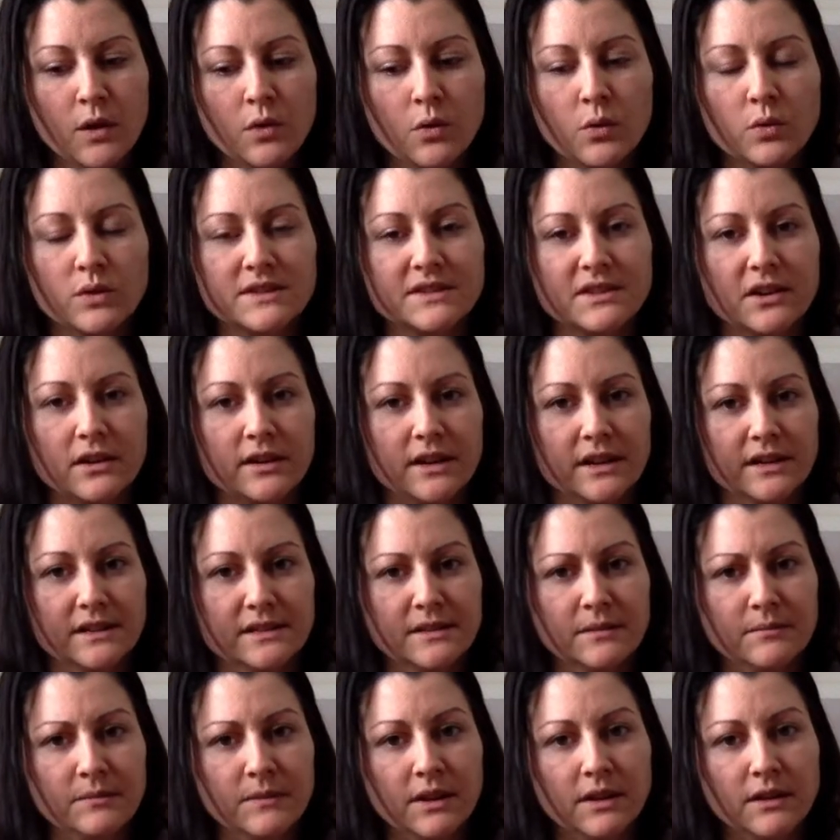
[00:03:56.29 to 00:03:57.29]
or starting
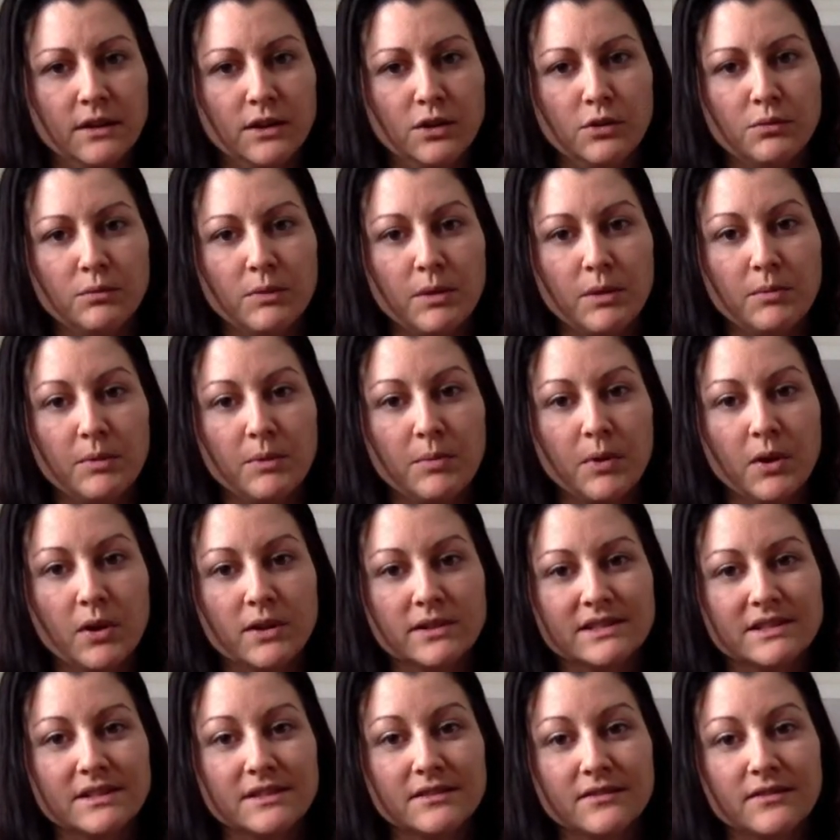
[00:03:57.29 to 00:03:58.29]
something new, maybe
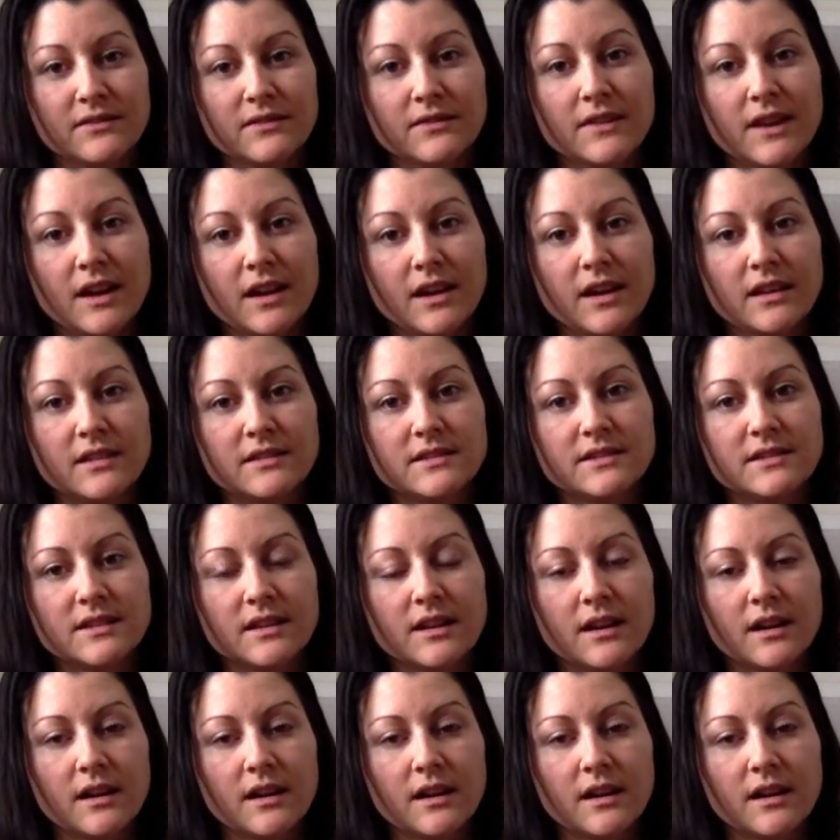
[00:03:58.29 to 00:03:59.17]
positive, that